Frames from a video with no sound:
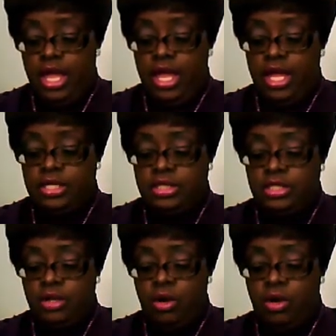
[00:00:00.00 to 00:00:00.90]
And
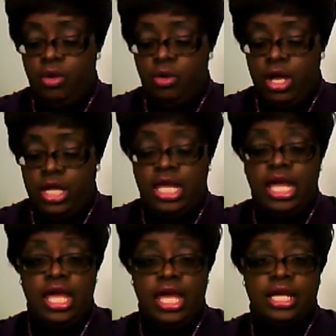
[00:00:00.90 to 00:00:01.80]
so
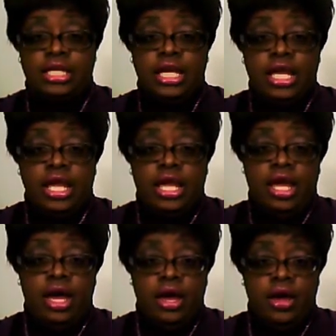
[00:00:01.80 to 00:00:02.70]
again,
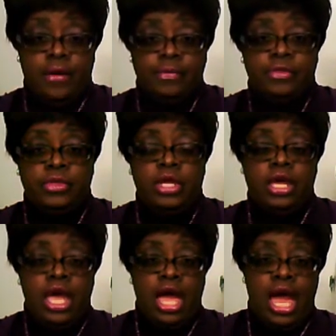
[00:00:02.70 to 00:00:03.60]
um,
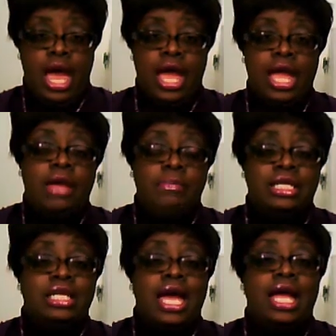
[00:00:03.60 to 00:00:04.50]
I had
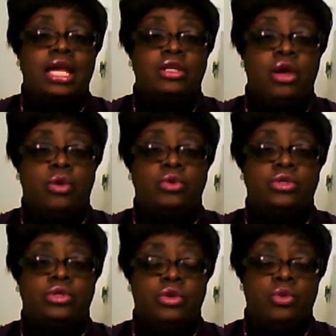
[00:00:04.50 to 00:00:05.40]
been
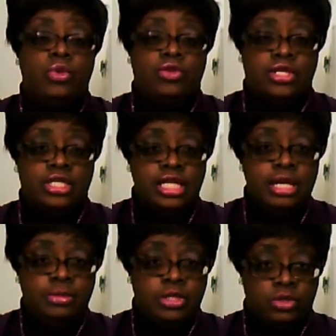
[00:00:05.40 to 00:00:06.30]
diagnosed with a
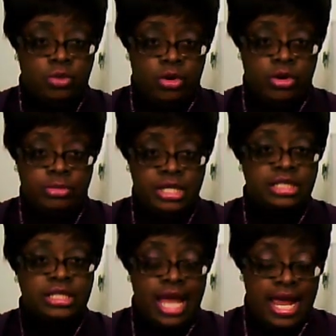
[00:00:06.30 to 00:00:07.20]
sleep disorder,
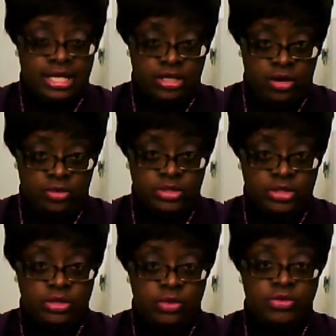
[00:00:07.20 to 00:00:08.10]
misdiagnosed
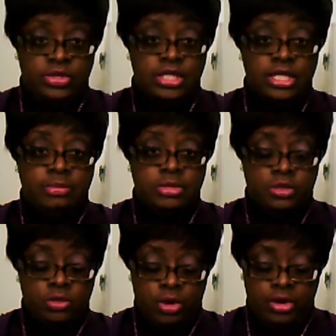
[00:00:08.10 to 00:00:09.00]
with a sleep
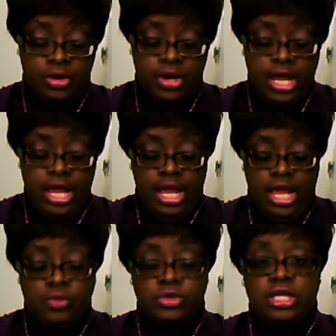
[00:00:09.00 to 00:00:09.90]
disorder,
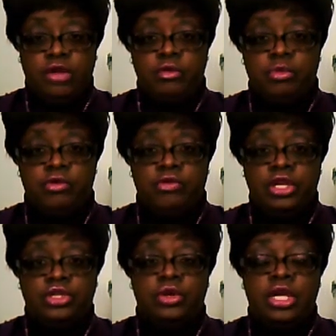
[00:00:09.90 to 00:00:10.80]
and was given
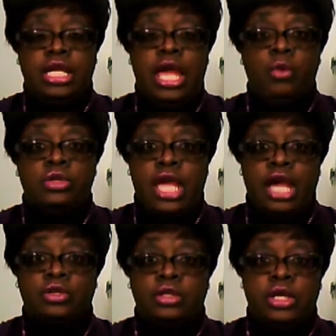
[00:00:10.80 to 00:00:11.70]
Provigil. And that was
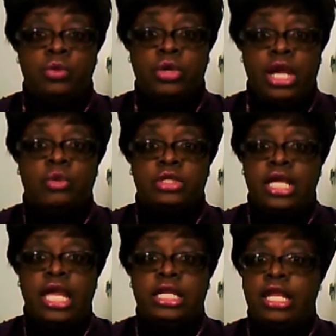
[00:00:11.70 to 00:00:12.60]
actually, when I was
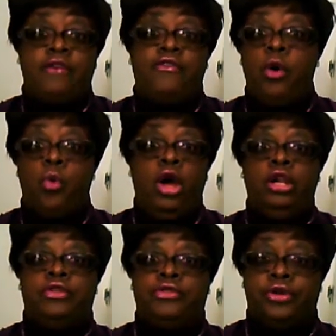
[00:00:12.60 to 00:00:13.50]
taking it, I felt
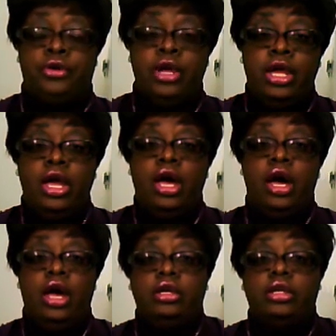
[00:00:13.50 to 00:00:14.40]
wonderful.
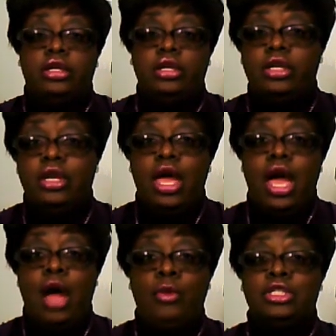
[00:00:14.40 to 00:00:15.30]

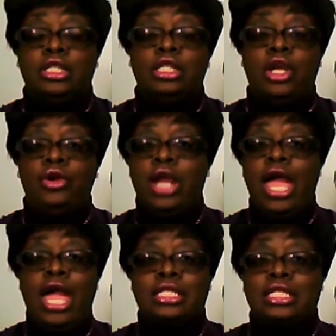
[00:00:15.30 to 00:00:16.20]
I was alert. I
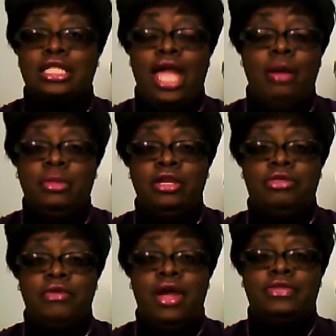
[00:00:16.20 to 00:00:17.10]
had stamina
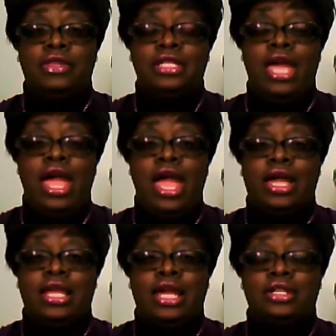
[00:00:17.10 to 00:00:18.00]
throughout the day. I
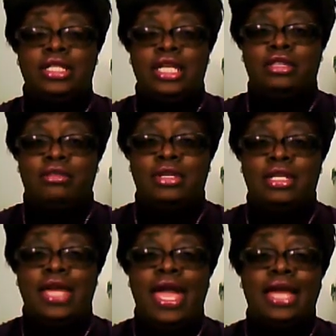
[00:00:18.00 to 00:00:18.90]
could actually get through the
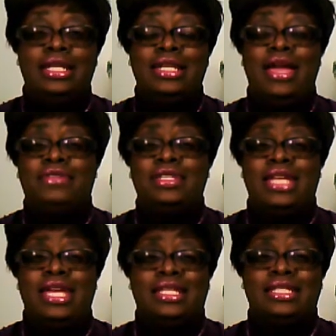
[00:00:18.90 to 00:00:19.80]
day. I didn't have to
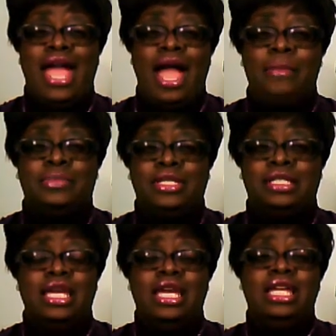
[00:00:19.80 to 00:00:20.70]
take naps, and
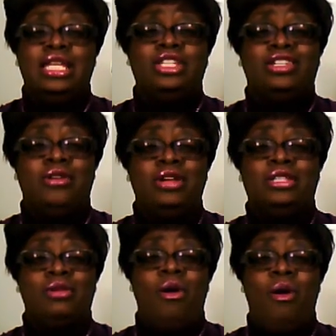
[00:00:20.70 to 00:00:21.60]
it didn't turn
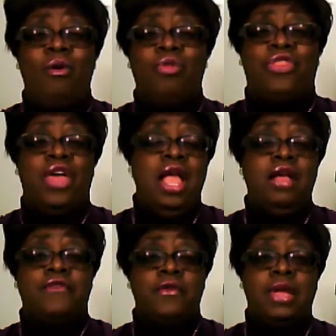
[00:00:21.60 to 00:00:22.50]
into a whole
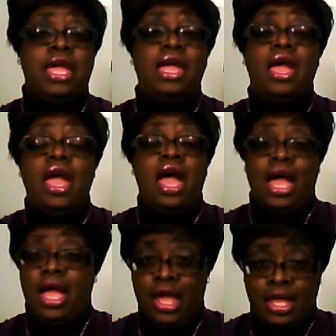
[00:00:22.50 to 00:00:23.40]
thing for me.
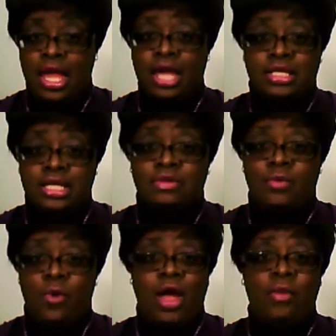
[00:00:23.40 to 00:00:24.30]
I did
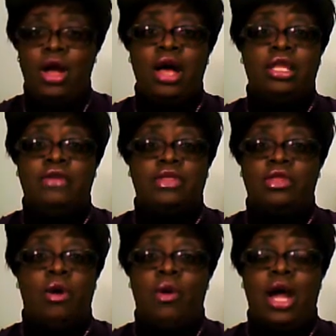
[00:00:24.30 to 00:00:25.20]
quite well, even
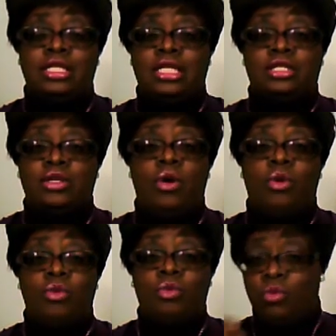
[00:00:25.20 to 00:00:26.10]
though I didn't
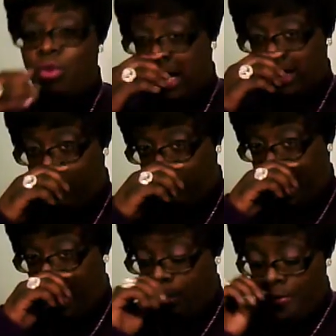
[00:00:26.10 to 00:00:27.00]
know what I know
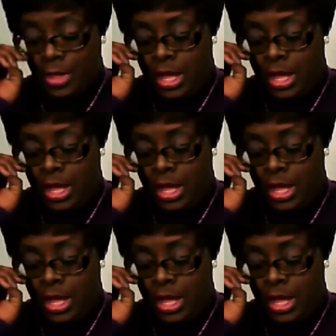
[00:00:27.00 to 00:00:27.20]
now.